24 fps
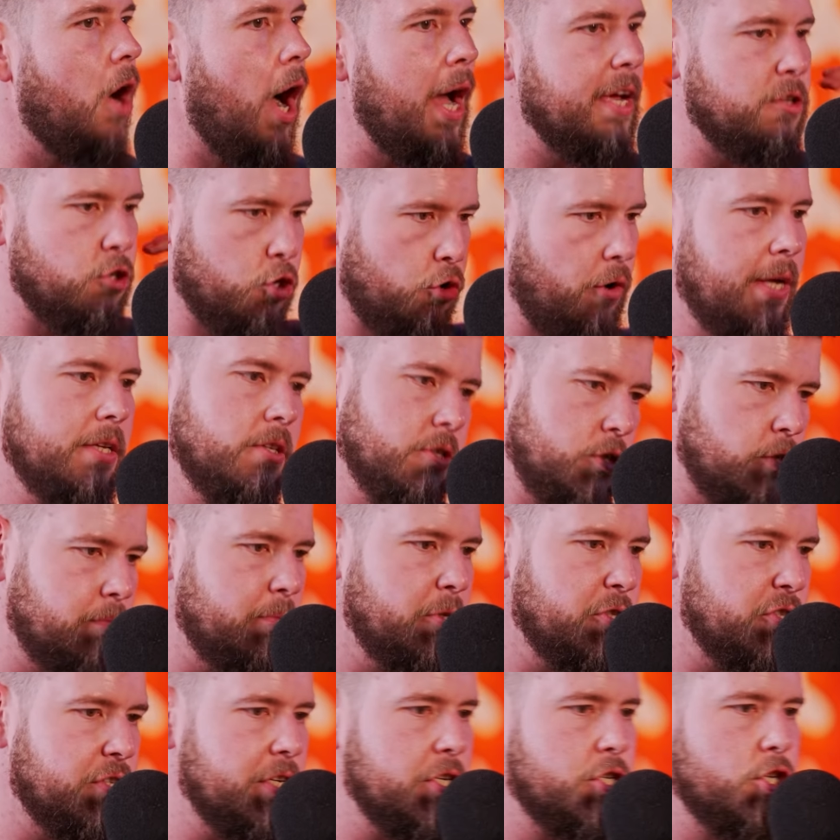i trained as a
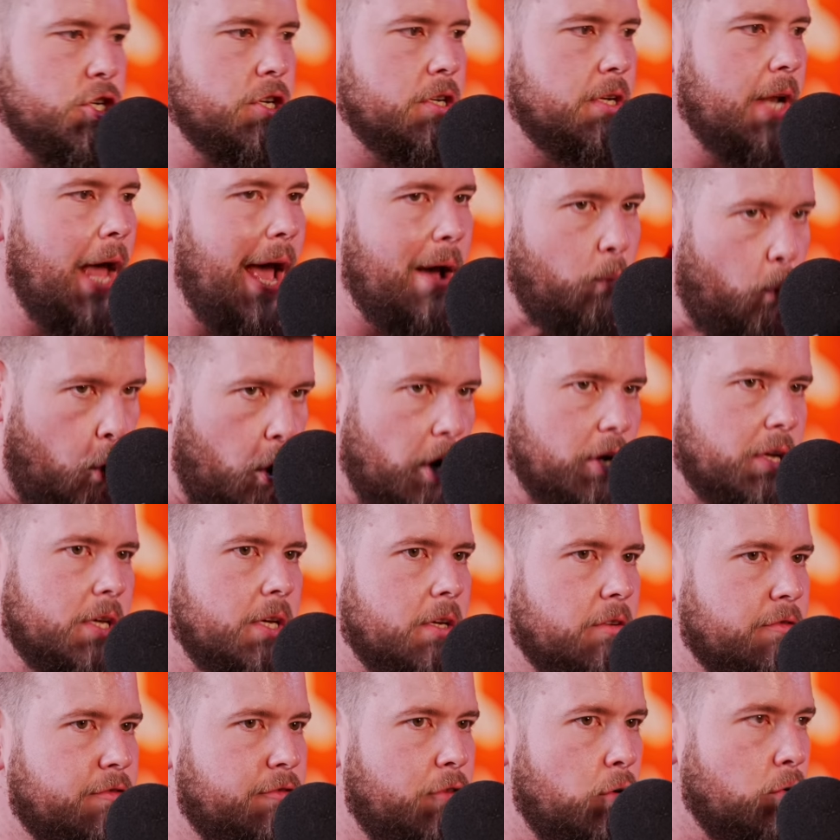musician and
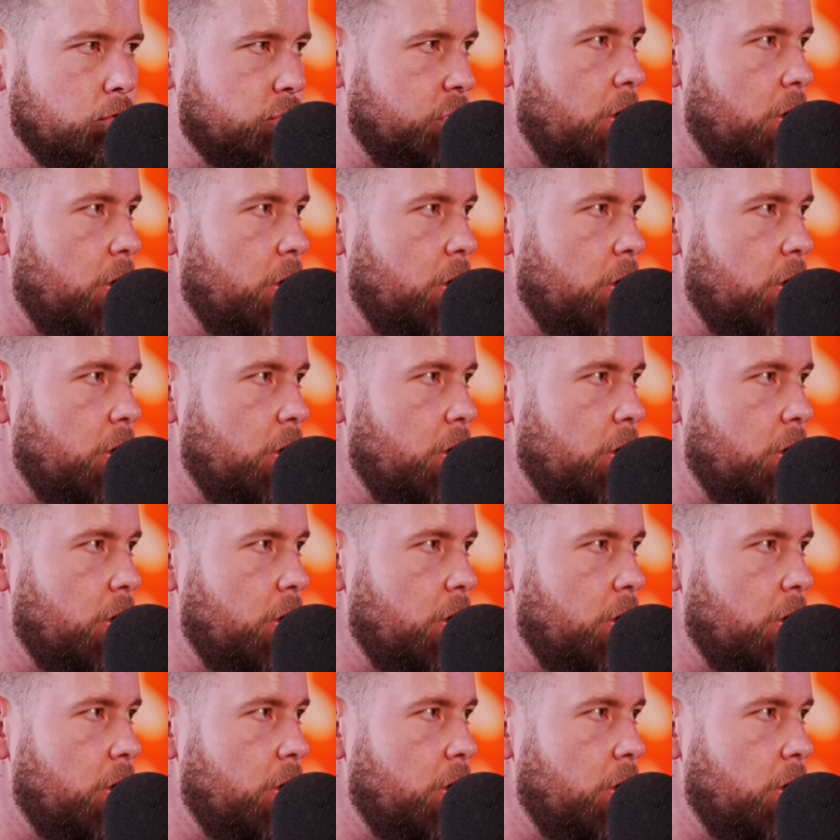working full